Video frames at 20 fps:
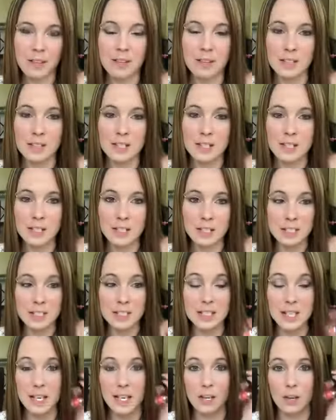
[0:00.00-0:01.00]
This is going to
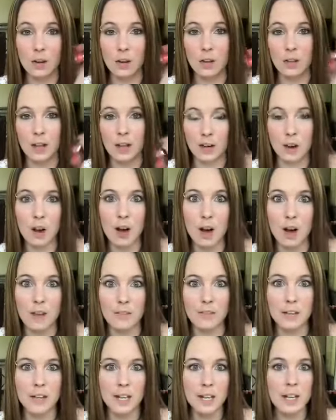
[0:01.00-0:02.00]
take all that
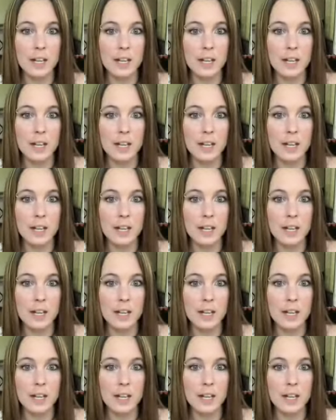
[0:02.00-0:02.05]
off,